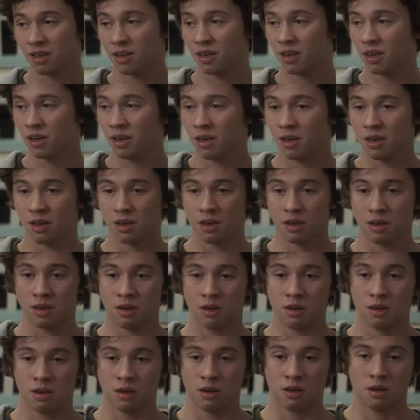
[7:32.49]

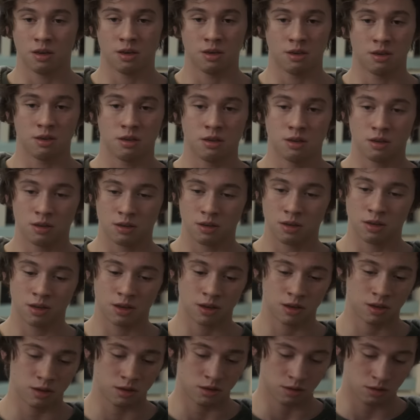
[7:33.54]

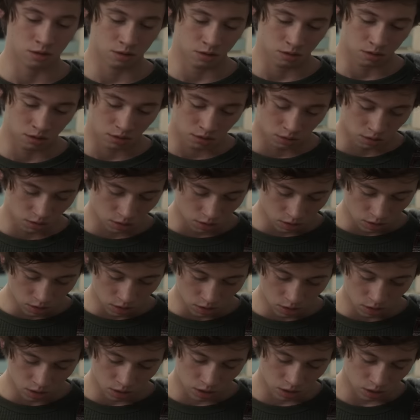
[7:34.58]

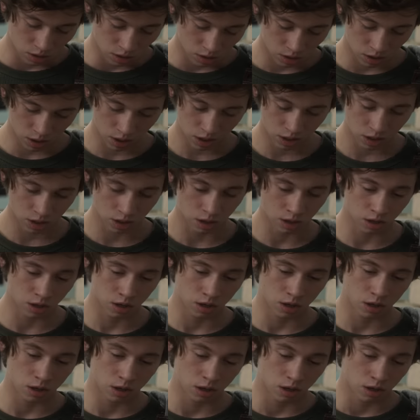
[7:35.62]

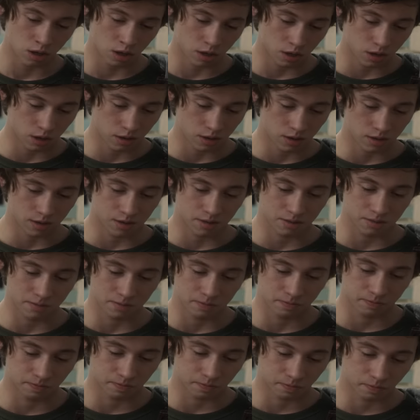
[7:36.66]

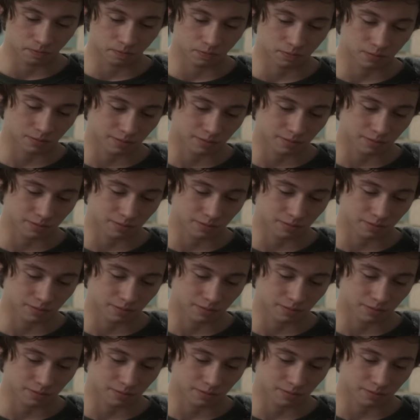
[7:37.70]
[no speech]